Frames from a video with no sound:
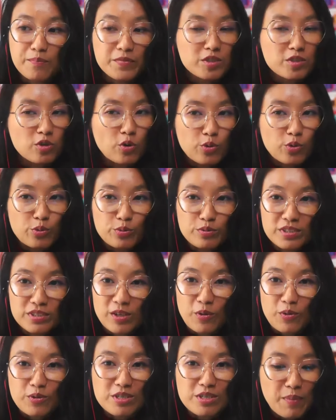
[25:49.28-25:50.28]
So,
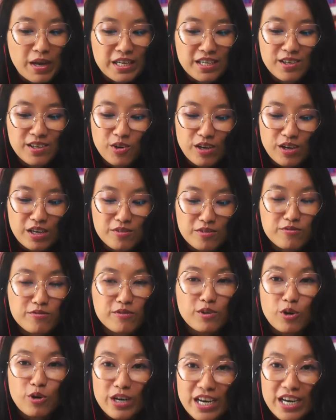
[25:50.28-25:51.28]
you know, depending on if
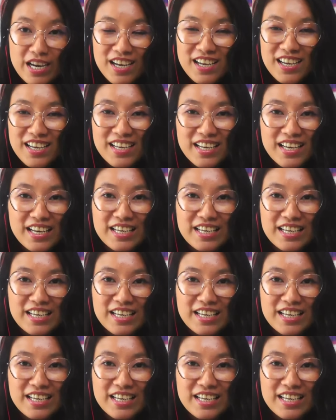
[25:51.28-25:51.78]
Gloria